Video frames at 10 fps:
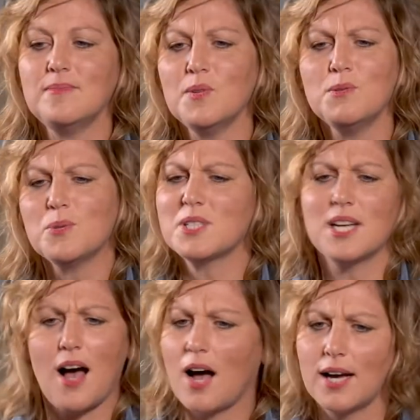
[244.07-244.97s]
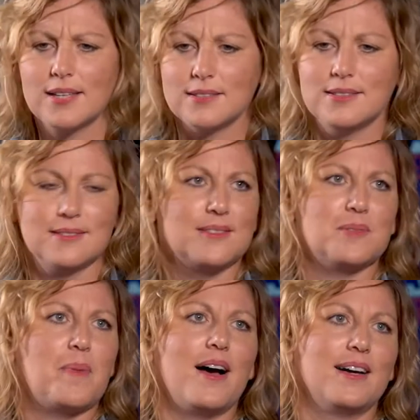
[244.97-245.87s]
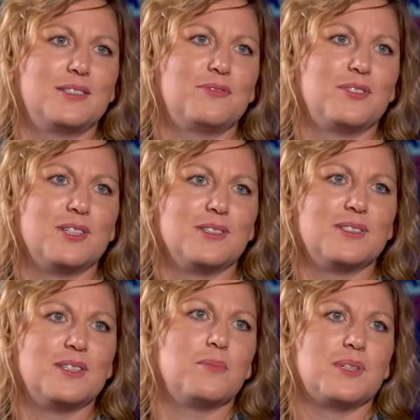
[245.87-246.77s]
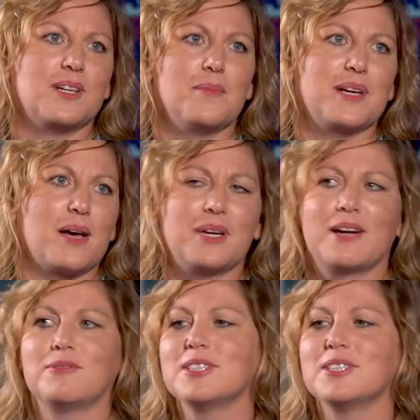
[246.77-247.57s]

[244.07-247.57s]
which was an odd spot for someone coming out, but I